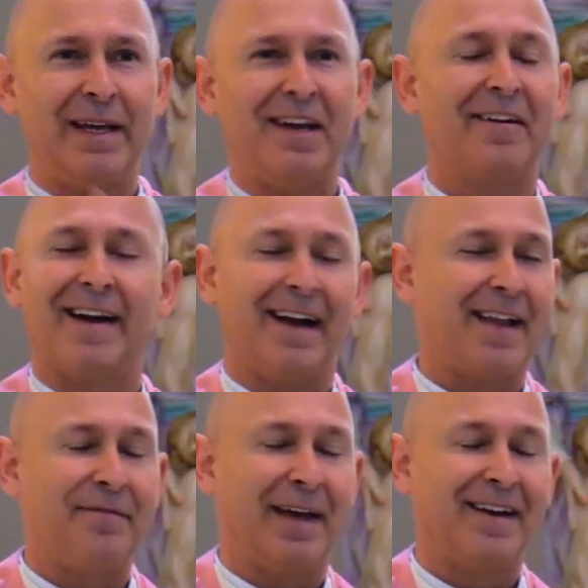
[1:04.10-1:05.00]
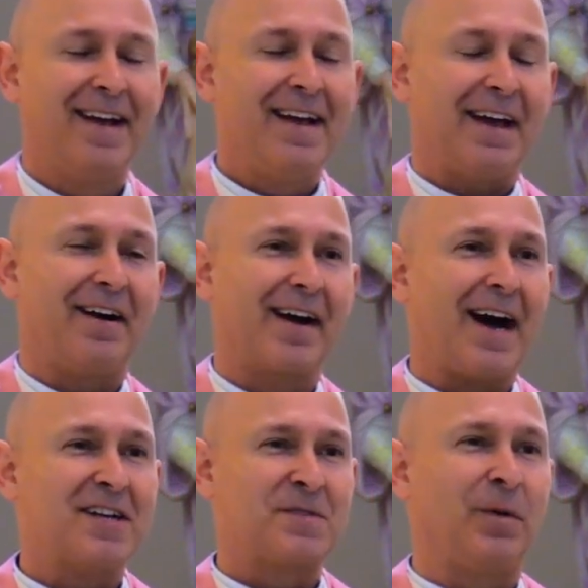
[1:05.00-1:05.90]
hear it, I love it, in our
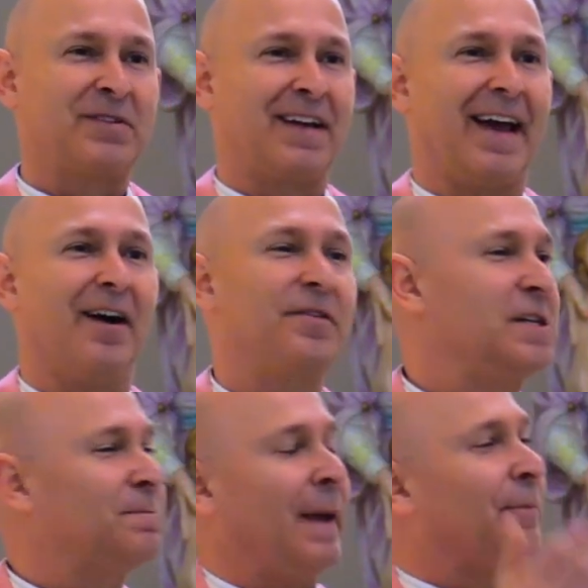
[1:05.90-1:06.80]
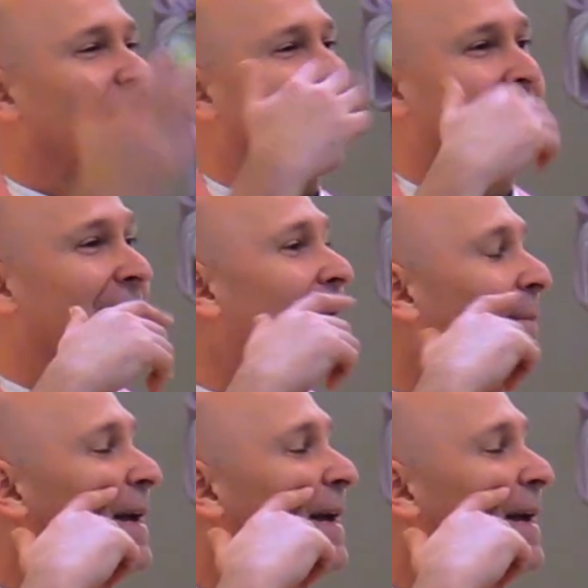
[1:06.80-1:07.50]
gospel today. All these people coming up